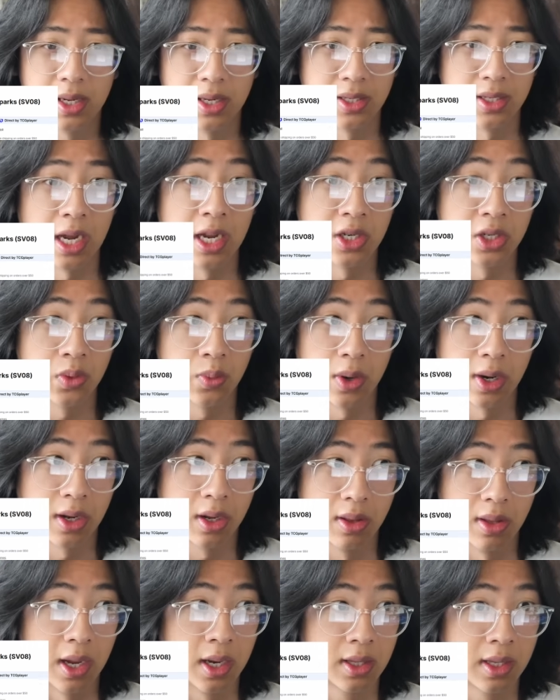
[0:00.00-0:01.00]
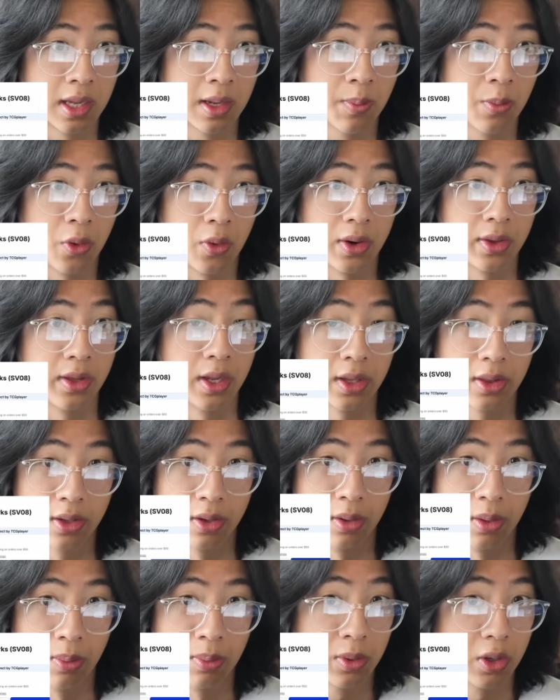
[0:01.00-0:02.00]
because I just want to collect them or I think
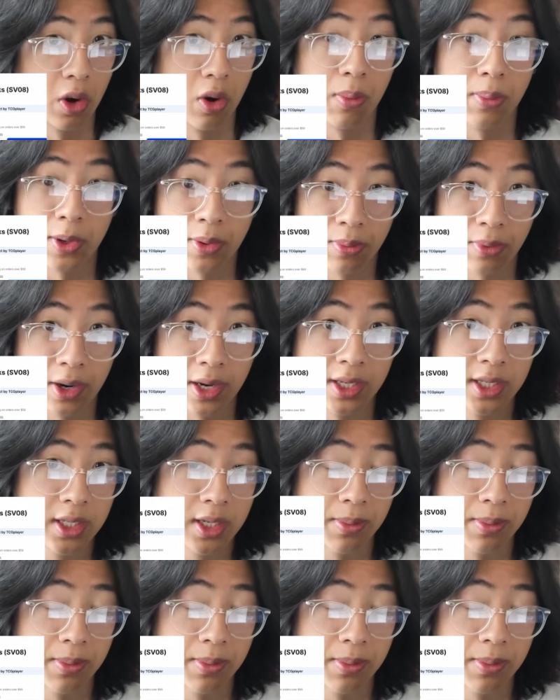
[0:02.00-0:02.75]
they'll go up in price